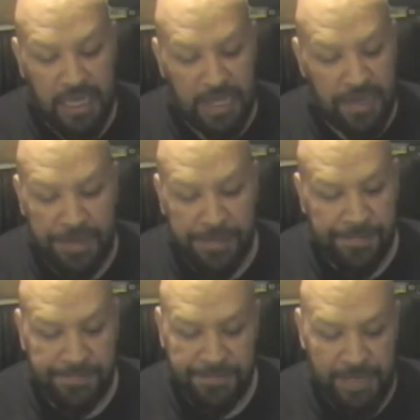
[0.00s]

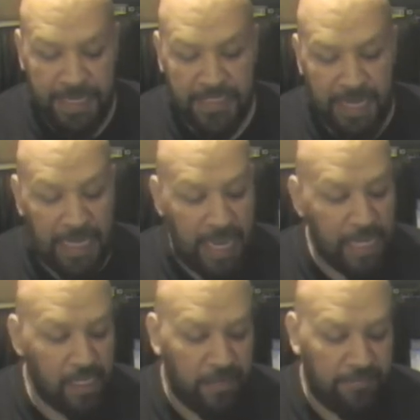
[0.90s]
Man, I
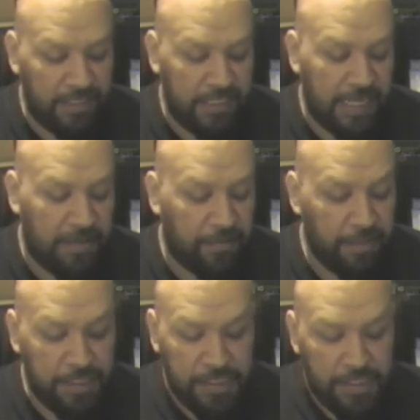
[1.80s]
love it. Now,
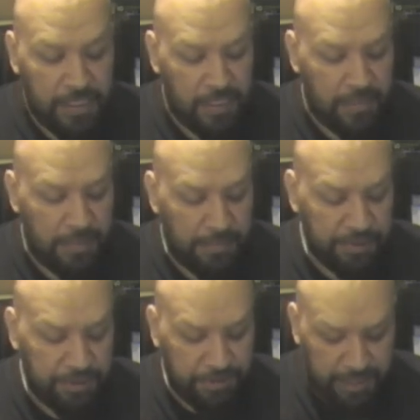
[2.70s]
I'm
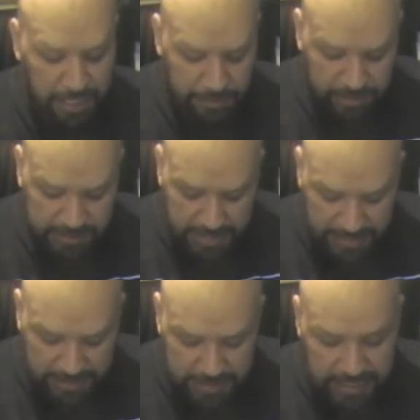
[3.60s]
sure the camera is
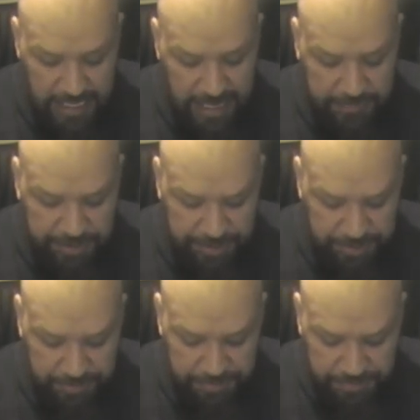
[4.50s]
not going to
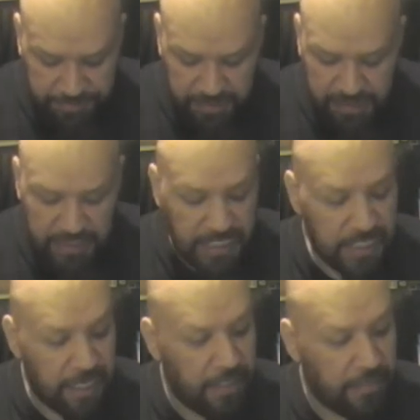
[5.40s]
capture
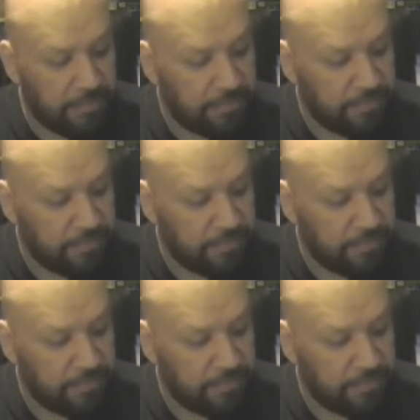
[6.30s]
the